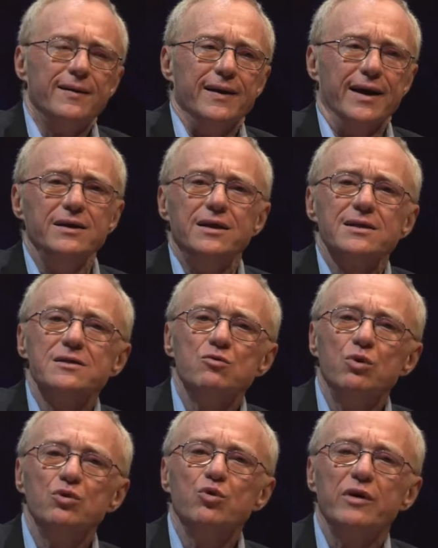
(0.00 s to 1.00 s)
And he doesn't
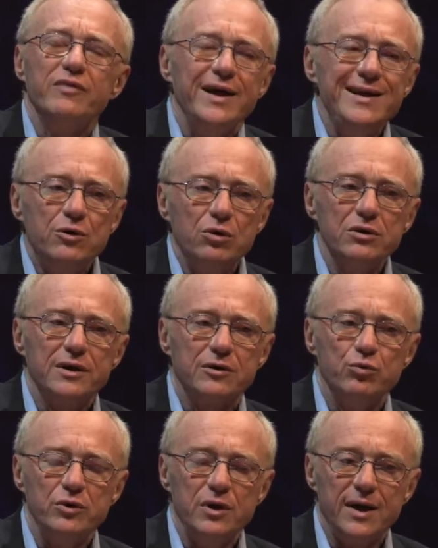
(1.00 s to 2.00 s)
want to have any
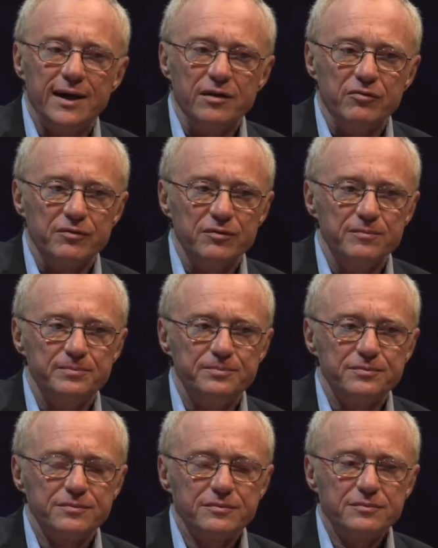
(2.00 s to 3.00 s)
contact with life.
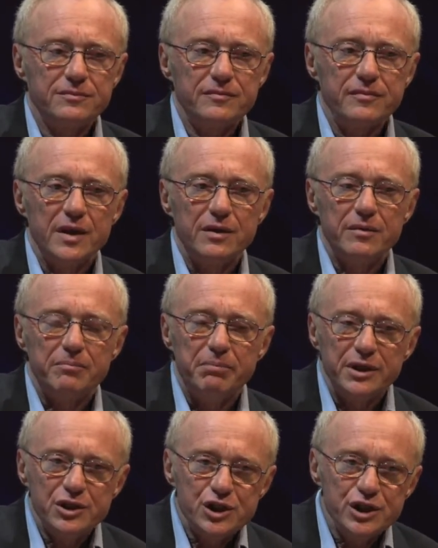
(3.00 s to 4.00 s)

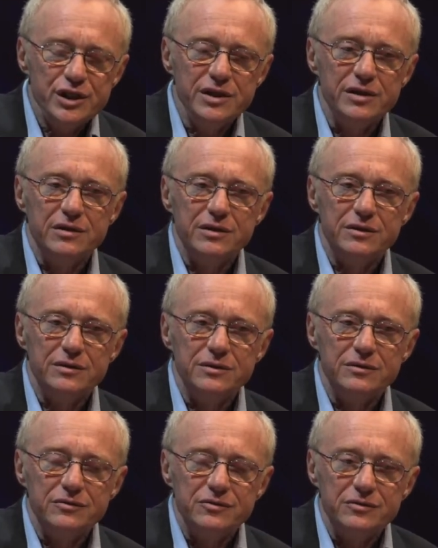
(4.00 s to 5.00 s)
But she,
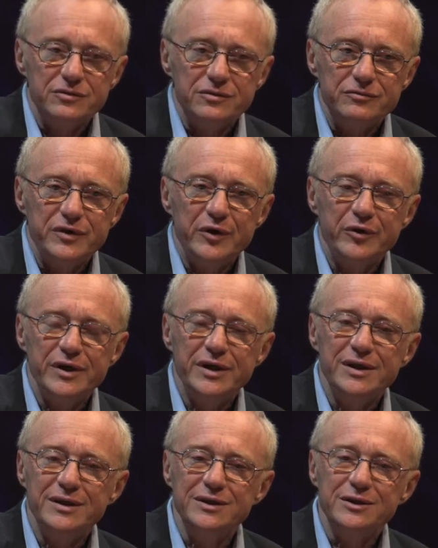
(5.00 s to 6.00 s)

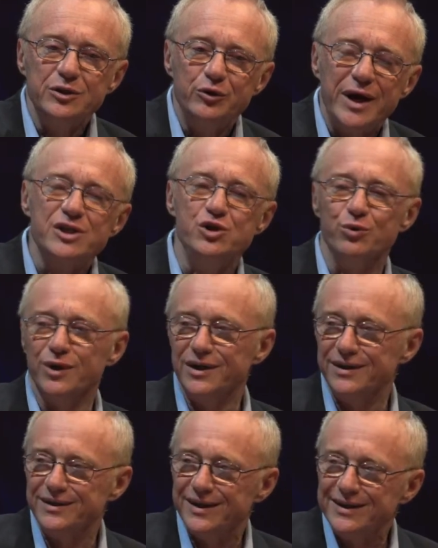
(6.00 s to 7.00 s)
very
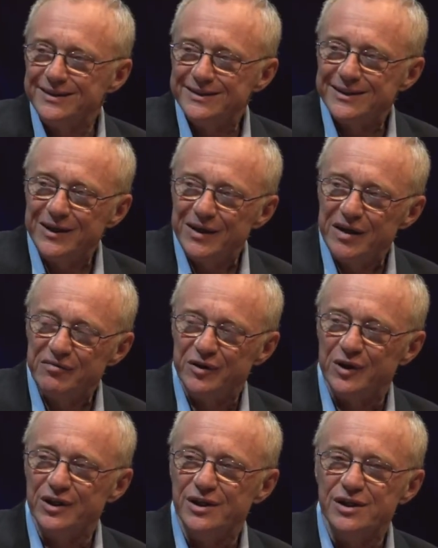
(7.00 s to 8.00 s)
gradually and
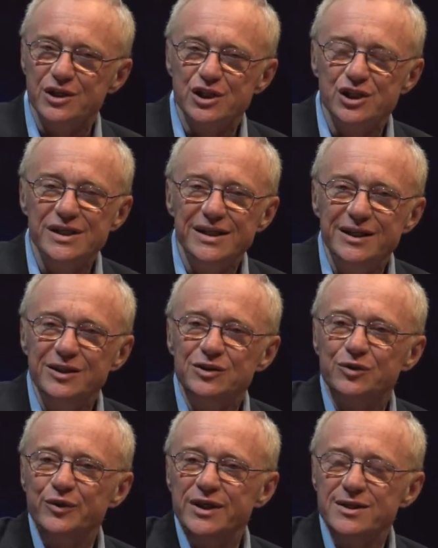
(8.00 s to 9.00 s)
cleverly, she
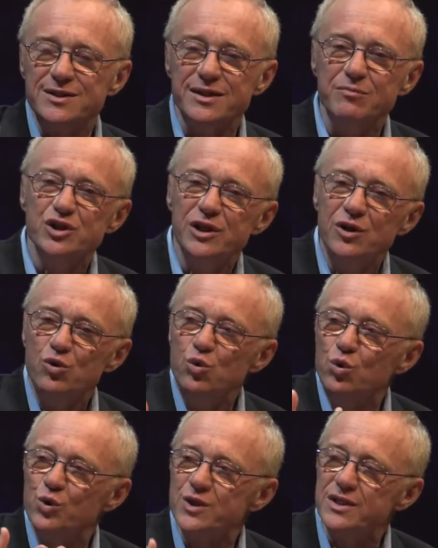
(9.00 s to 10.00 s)
intrigues him, she
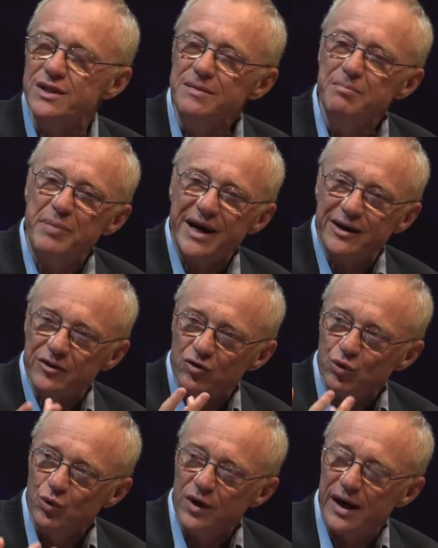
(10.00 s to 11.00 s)
lures him back
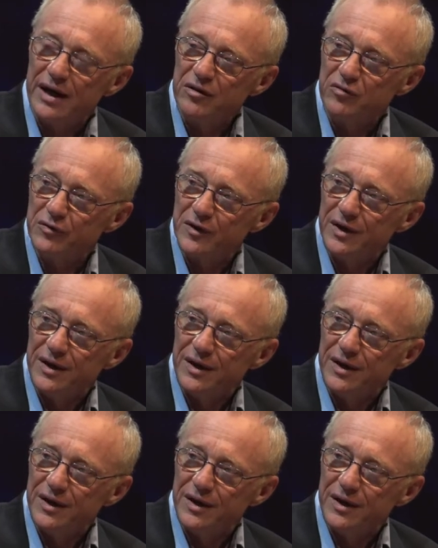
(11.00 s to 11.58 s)
to life,